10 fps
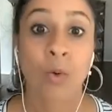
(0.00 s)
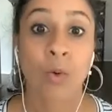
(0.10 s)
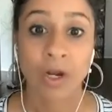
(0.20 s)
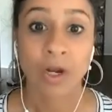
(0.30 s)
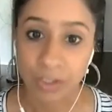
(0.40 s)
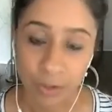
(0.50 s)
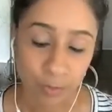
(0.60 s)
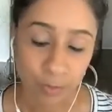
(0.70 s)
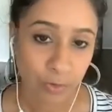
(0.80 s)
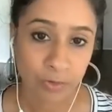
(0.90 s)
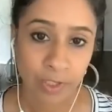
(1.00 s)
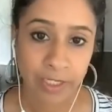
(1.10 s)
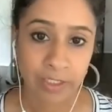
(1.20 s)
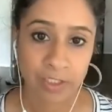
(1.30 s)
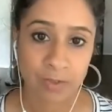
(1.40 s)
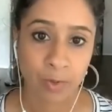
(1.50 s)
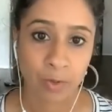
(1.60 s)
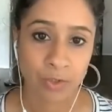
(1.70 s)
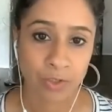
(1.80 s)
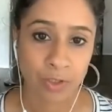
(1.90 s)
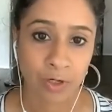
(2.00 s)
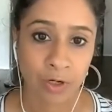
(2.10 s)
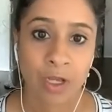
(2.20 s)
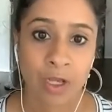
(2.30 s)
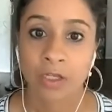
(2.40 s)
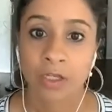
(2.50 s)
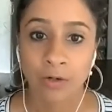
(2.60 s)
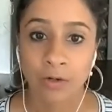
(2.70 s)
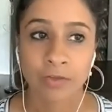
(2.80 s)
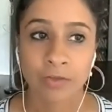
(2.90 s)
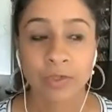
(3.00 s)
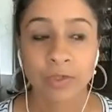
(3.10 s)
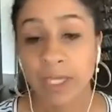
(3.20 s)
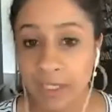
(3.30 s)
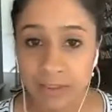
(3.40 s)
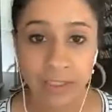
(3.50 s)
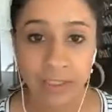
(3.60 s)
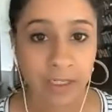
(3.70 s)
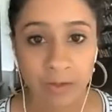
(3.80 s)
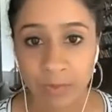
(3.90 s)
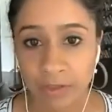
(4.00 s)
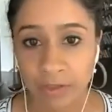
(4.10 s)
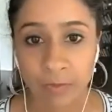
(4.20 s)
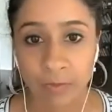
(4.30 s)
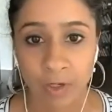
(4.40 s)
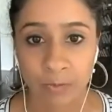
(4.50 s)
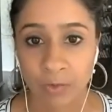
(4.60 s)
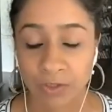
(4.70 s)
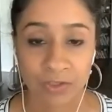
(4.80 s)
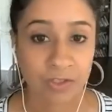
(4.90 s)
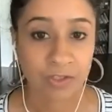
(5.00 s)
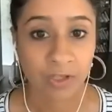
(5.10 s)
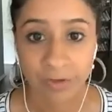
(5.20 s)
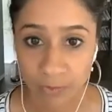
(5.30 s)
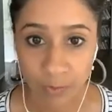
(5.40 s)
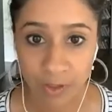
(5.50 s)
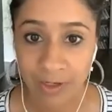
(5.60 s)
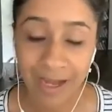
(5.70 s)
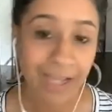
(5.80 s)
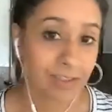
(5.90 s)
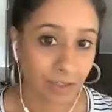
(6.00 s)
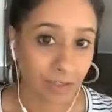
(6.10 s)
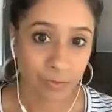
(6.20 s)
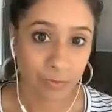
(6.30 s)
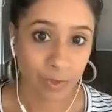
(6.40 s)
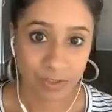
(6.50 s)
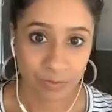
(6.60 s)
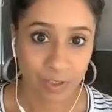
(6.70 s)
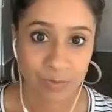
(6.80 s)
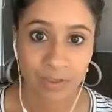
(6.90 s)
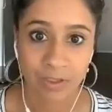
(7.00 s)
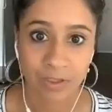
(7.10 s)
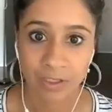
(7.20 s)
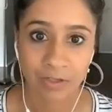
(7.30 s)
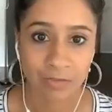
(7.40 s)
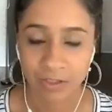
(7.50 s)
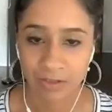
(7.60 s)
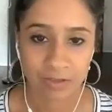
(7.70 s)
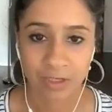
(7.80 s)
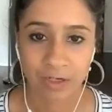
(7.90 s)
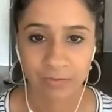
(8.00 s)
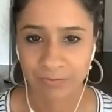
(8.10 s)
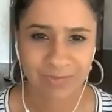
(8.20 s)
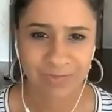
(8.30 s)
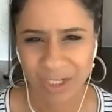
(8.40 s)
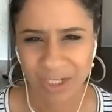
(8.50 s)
watching your blue light exposure you know if you can't i get it we live in the modern world you still have to work i still have to work sometimes in the evening just kind of catching yeah.